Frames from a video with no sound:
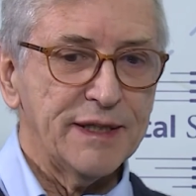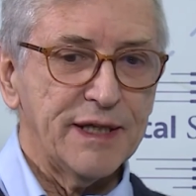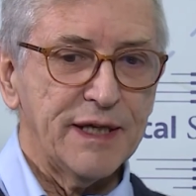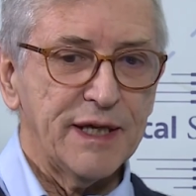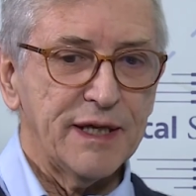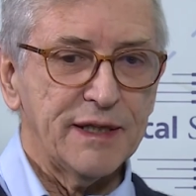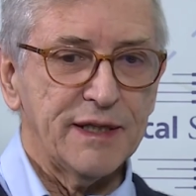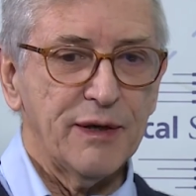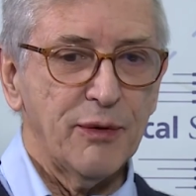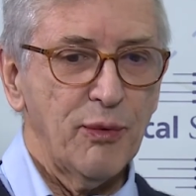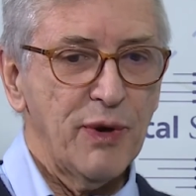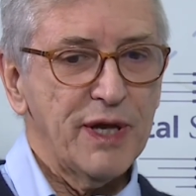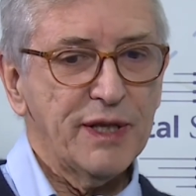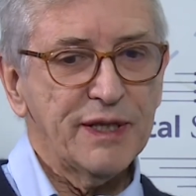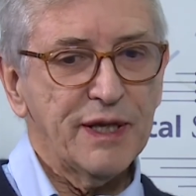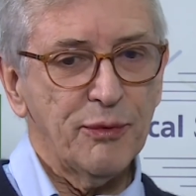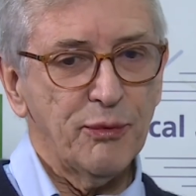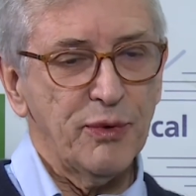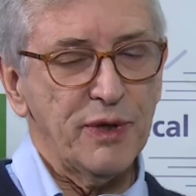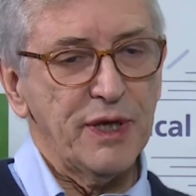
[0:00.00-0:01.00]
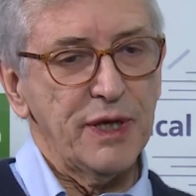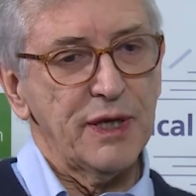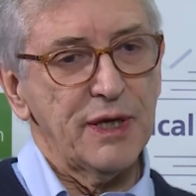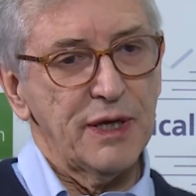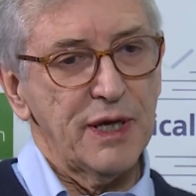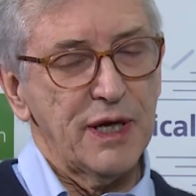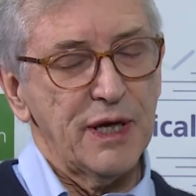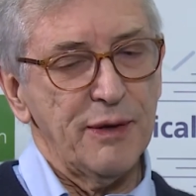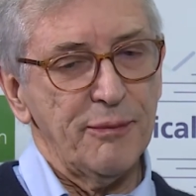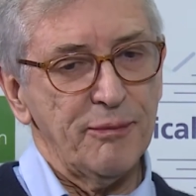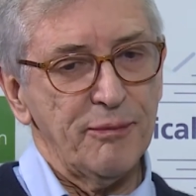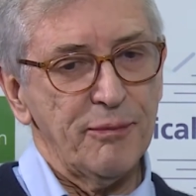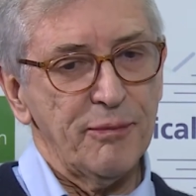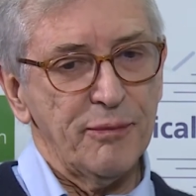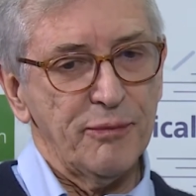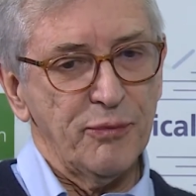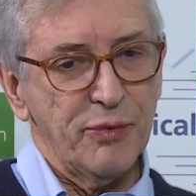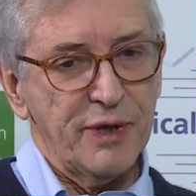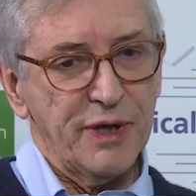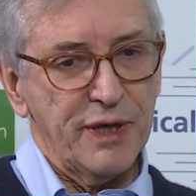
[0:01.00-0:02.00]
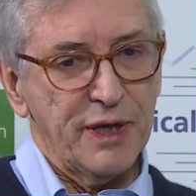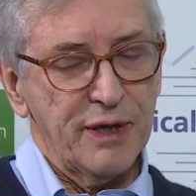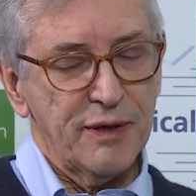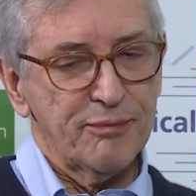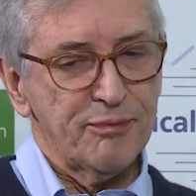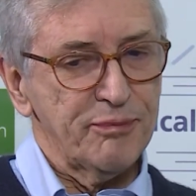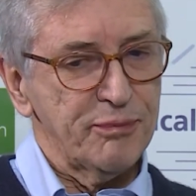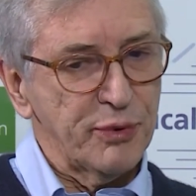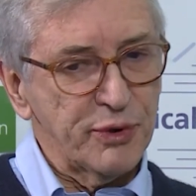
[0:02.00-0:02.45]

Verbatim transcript: the, the way that we, um, we